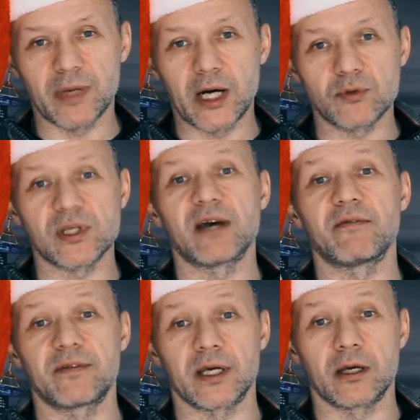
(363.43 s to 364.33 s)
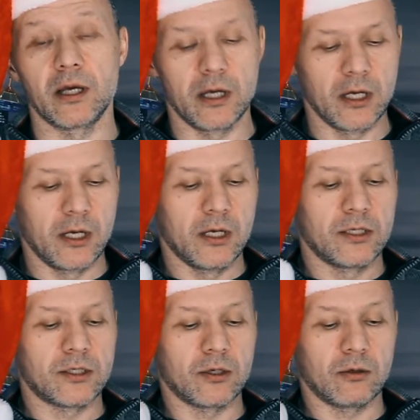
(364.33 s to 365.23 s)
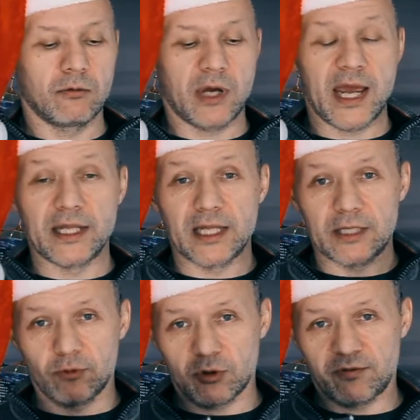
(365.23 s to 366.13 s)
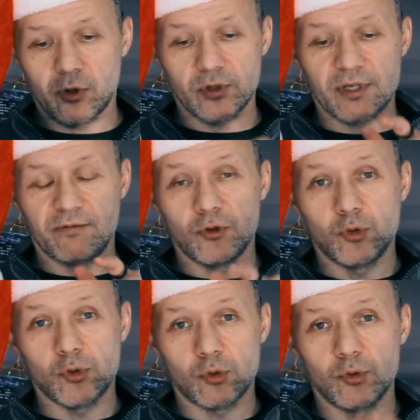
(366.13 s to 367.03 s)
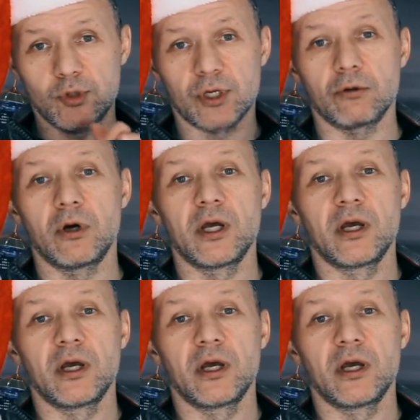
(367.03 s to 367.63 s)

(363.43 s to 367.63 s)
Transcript: mouse, everything. So, and network, of course, if you choose to do so.